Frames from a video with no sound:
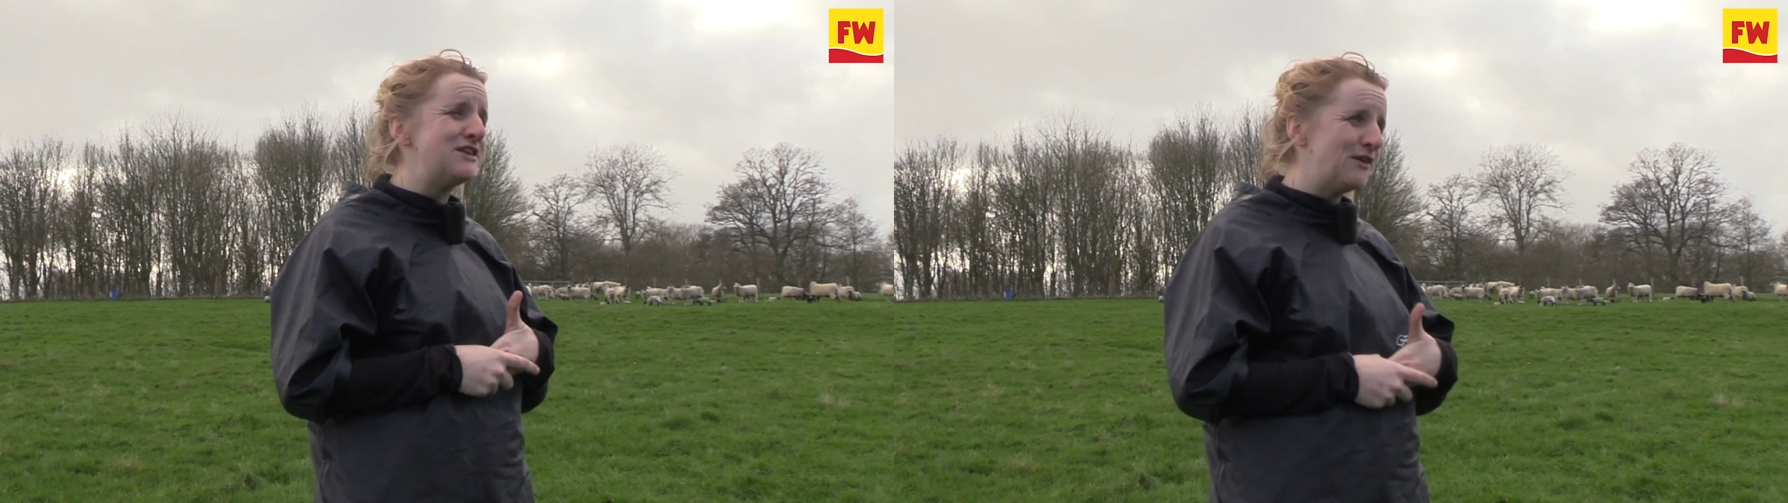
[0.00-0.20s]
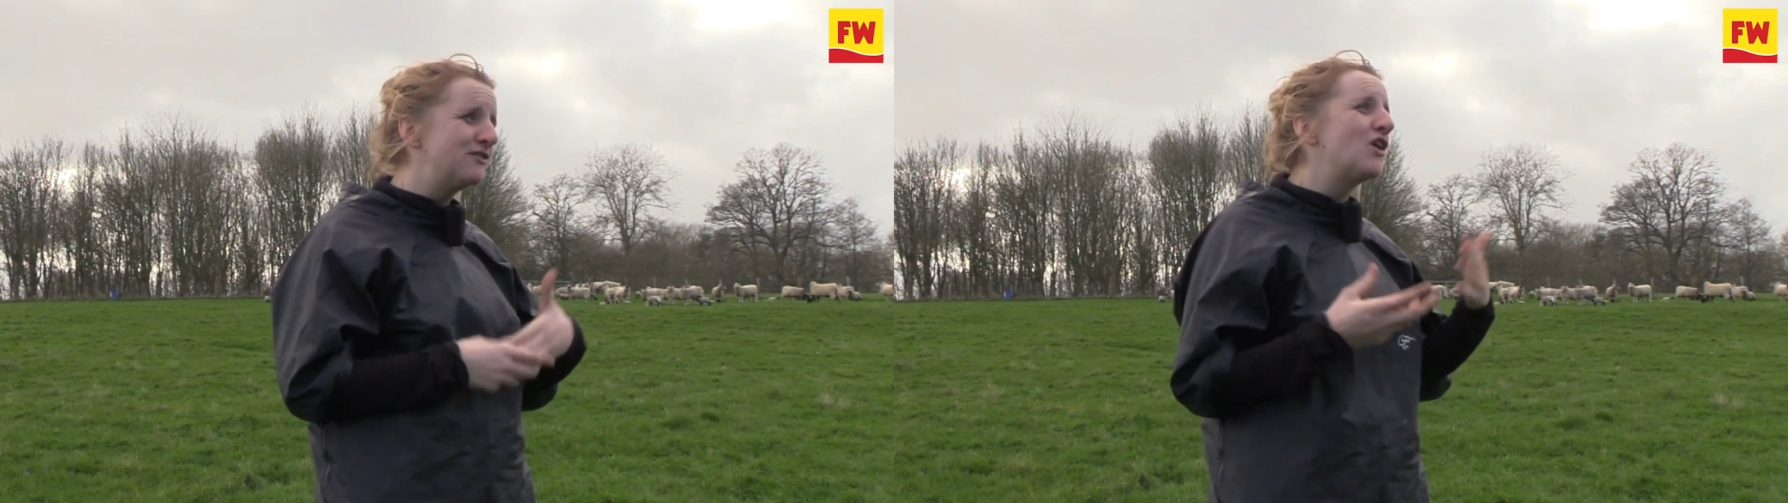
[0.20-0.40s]
you
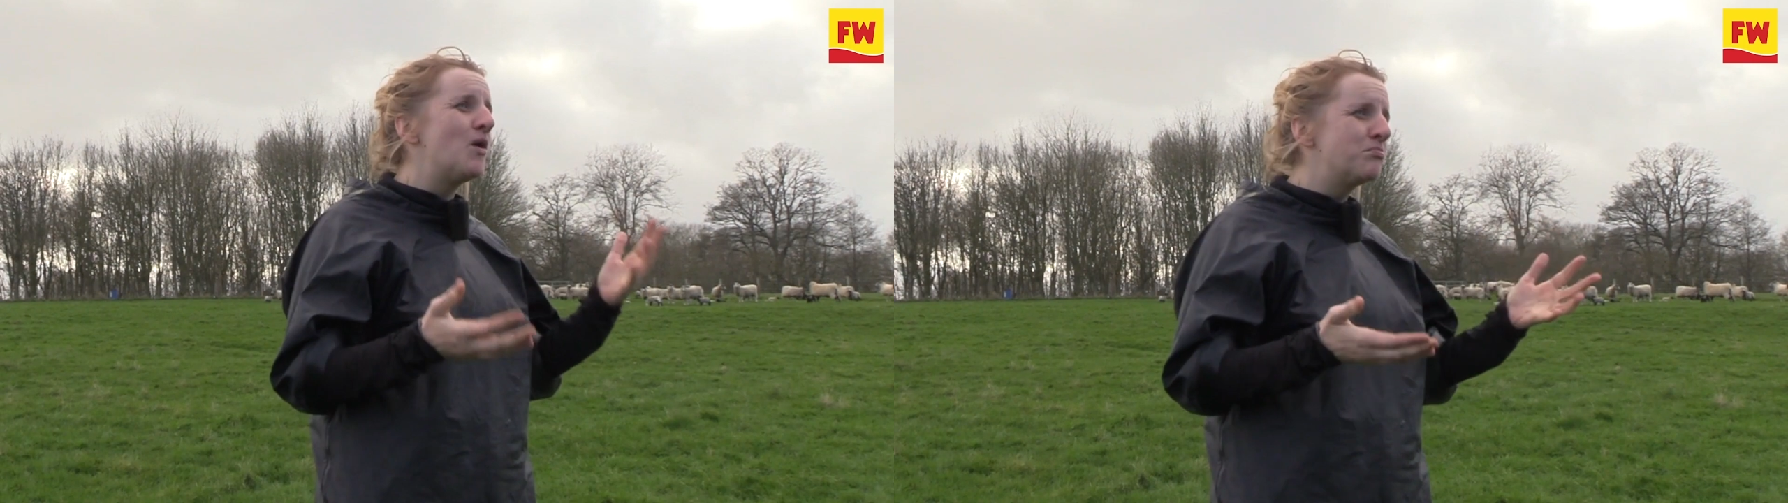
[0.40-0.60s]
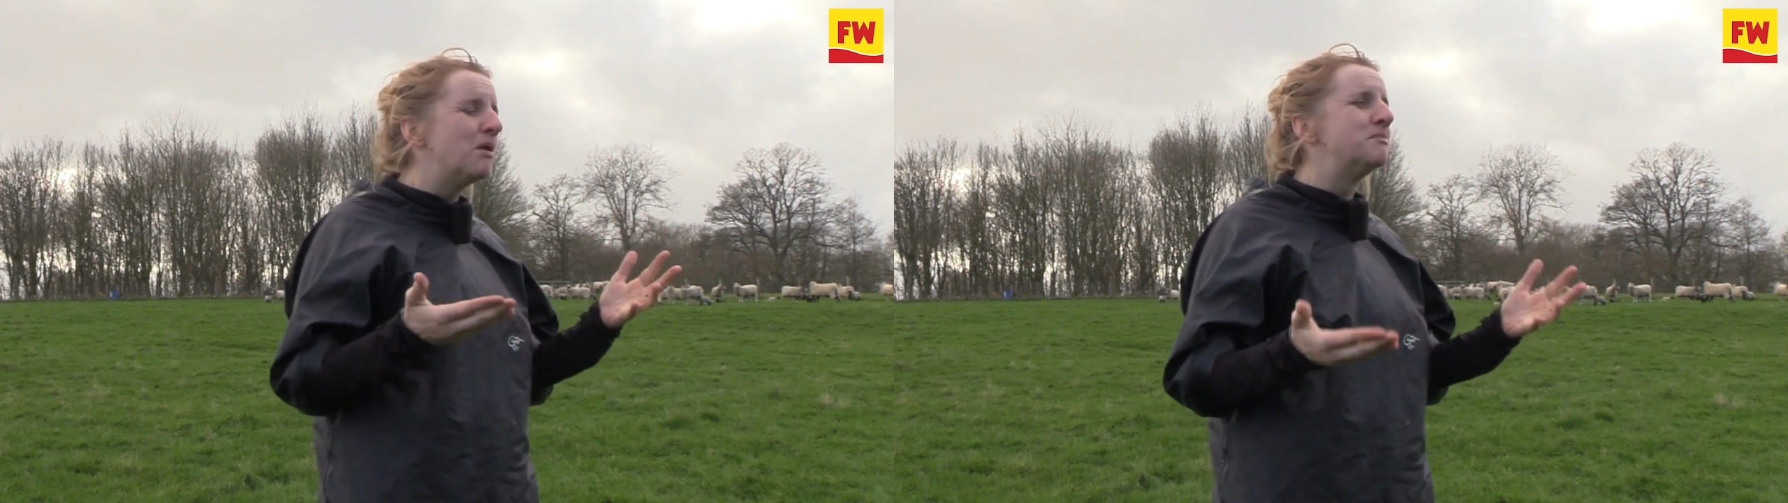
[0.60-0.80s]
know, I've got
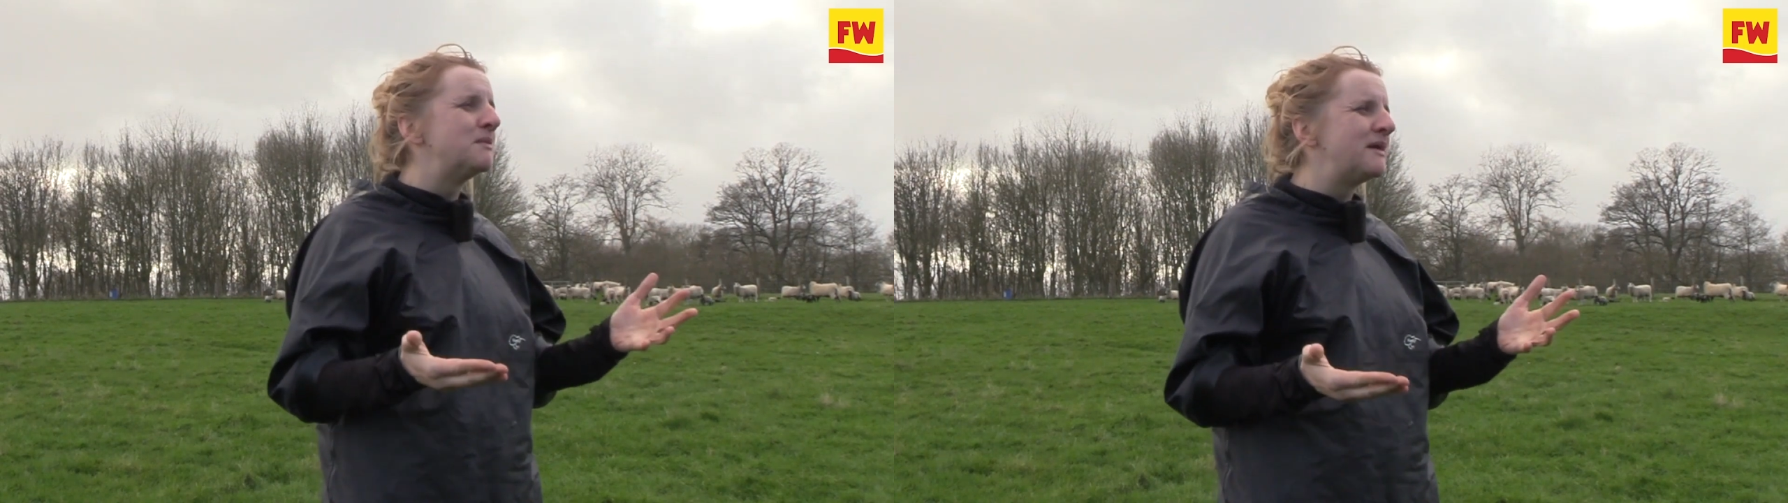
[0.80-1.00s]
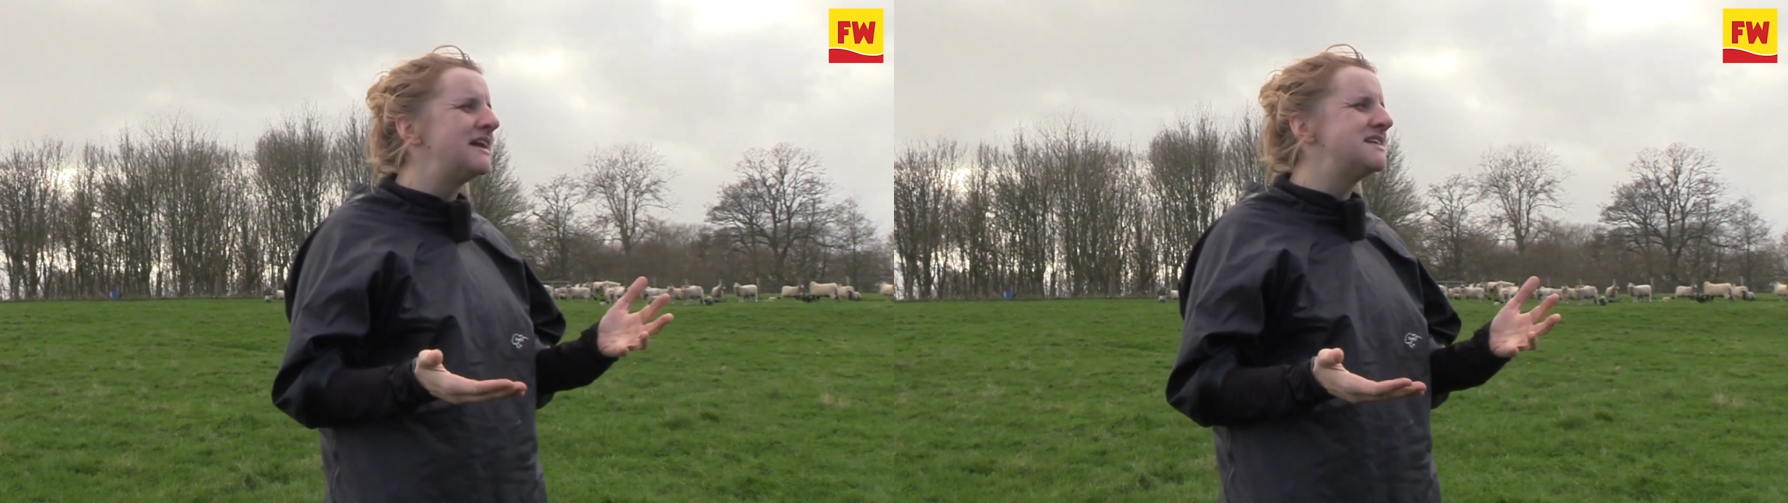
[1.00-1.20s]
a
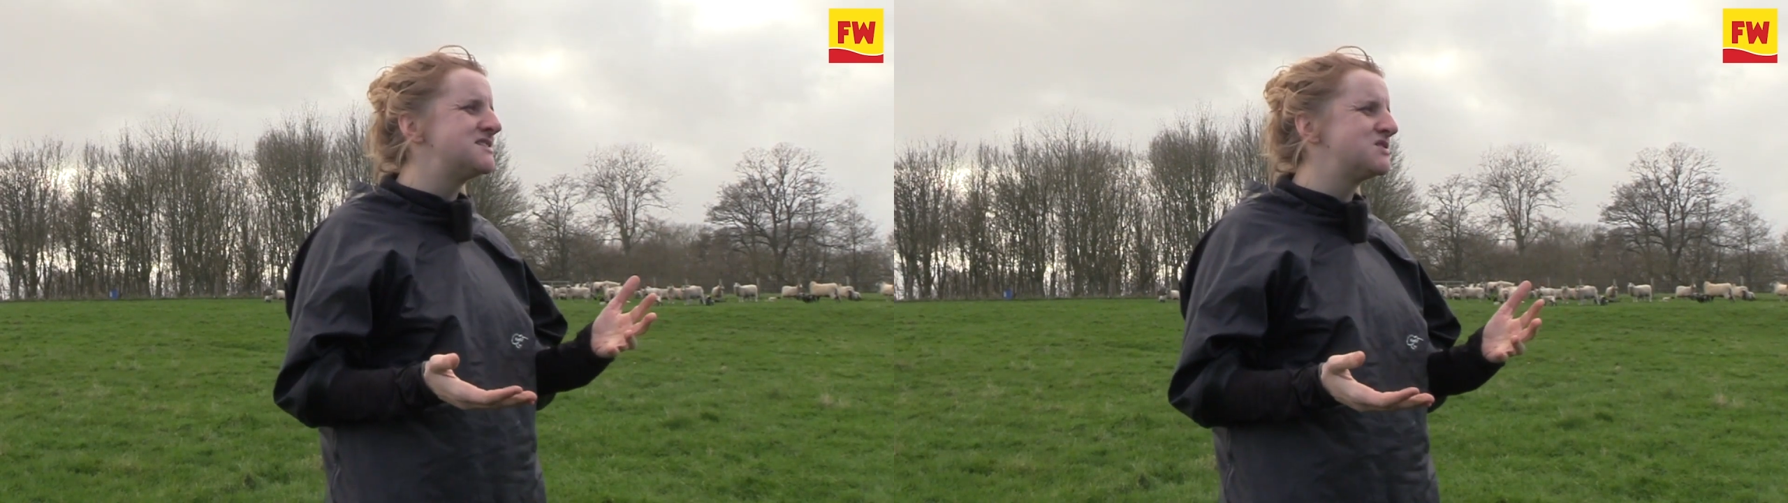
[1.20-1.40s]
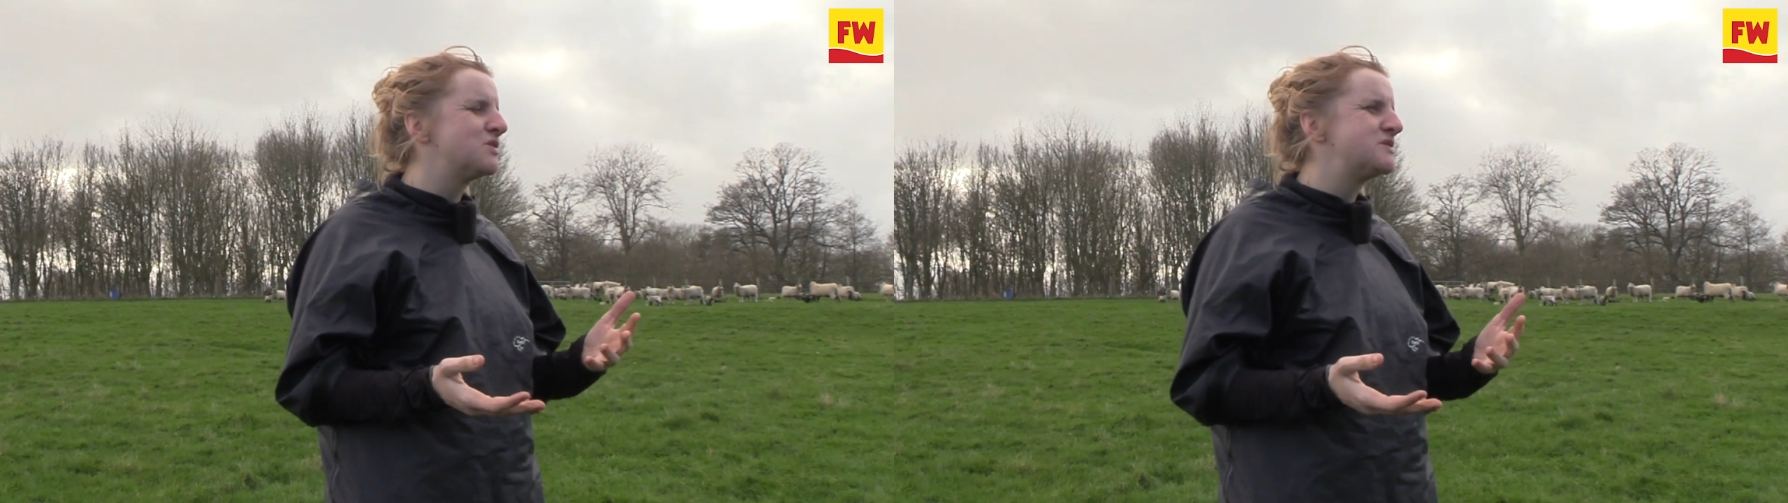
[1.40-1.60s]
problem, I need
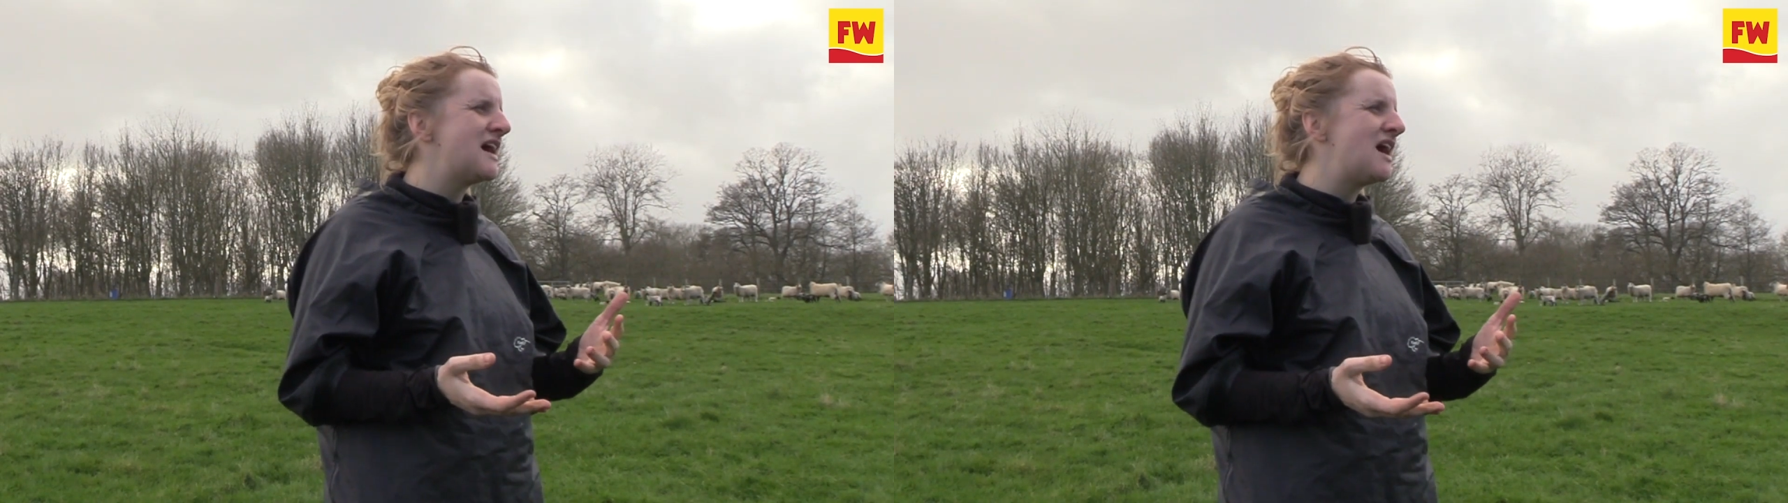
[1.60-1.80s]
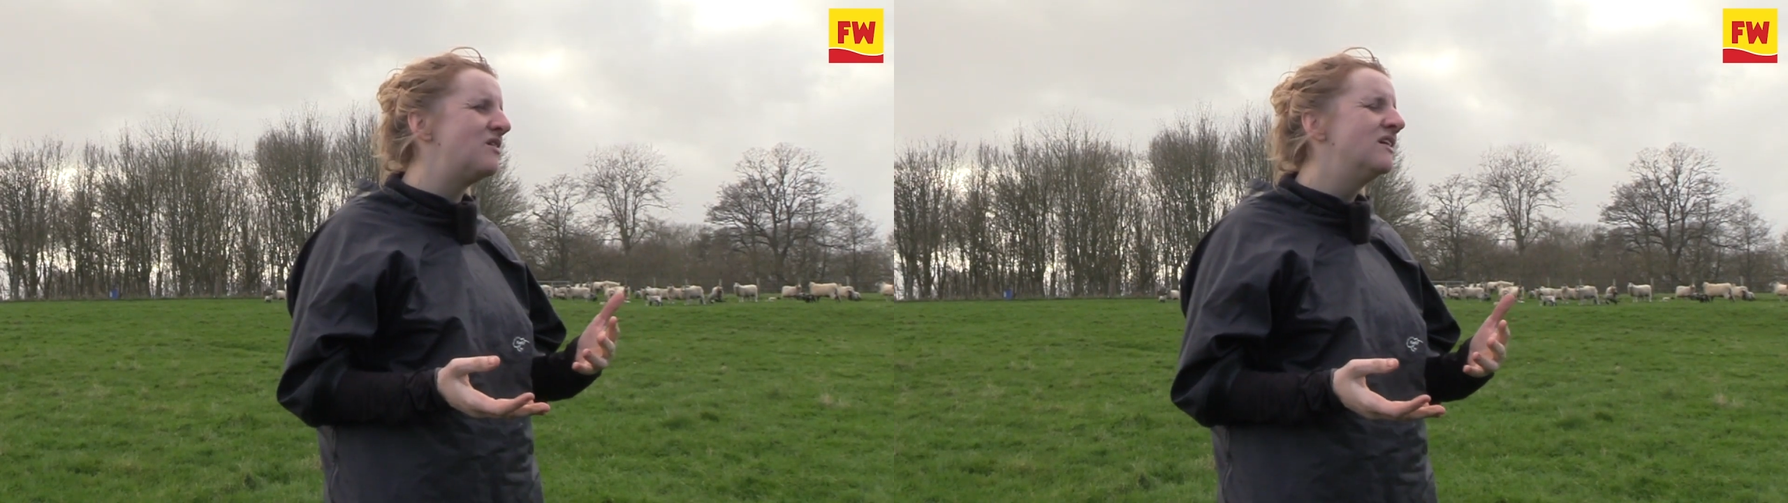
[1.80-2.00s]
to sort it
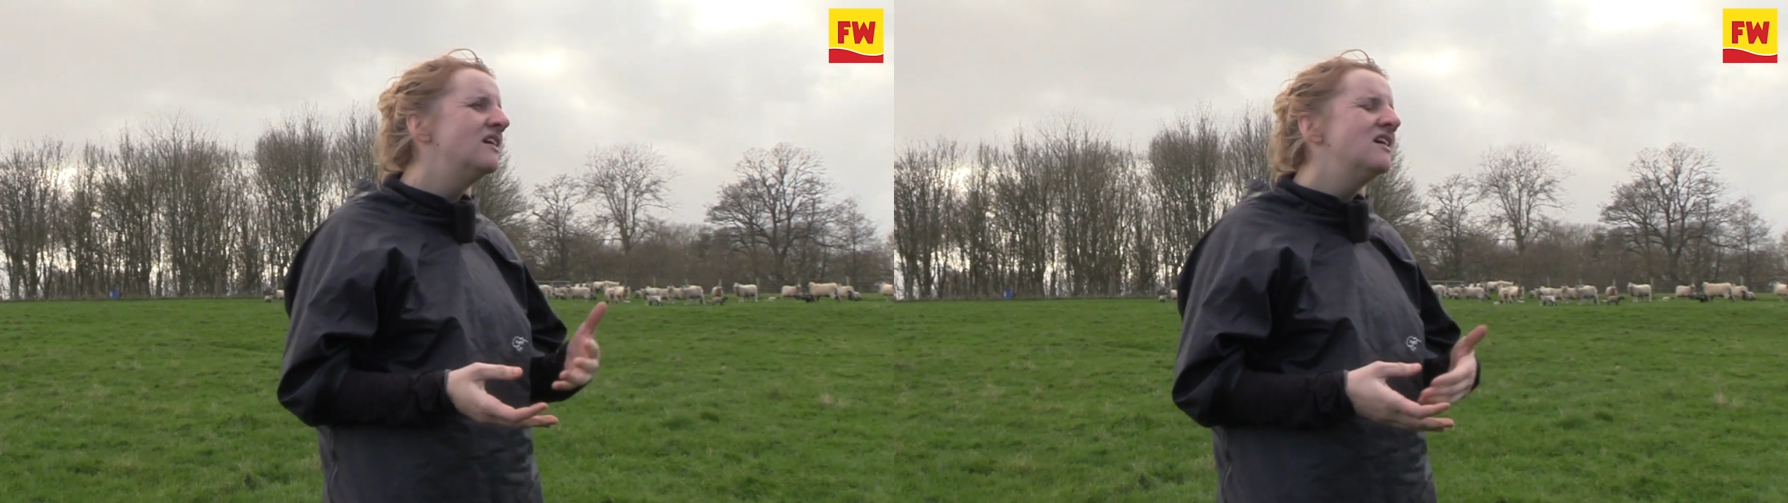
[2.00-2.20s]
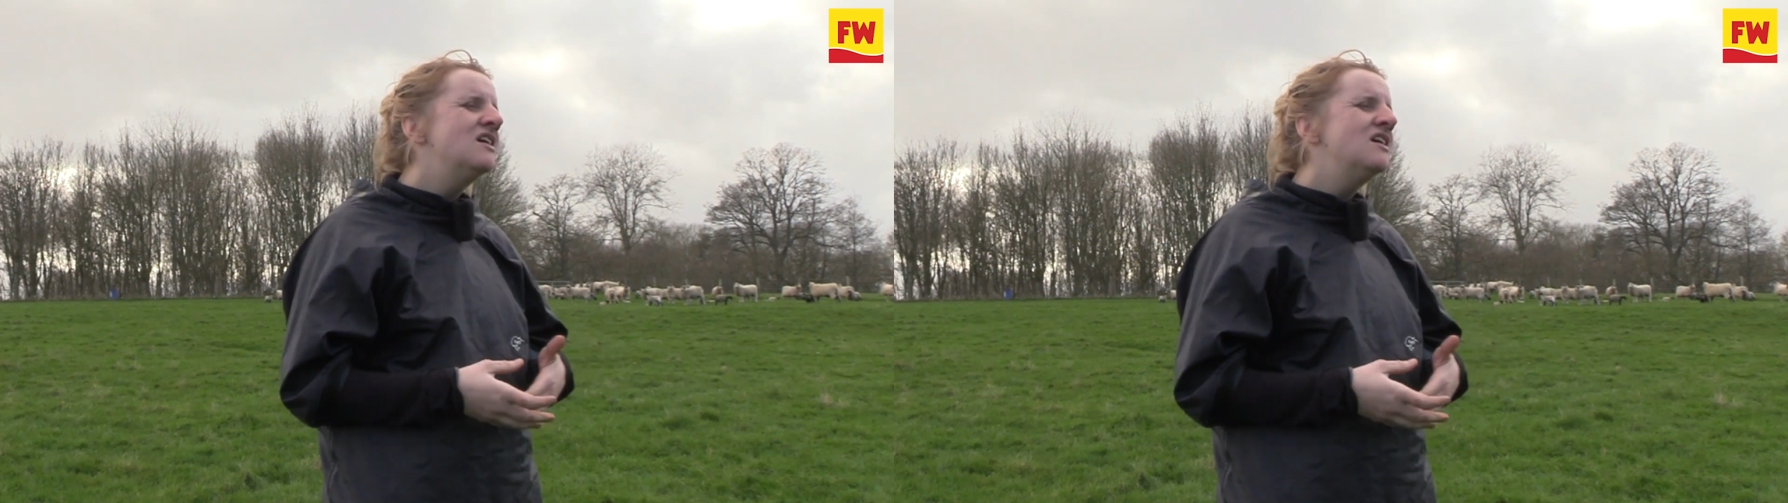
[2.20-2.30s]
out.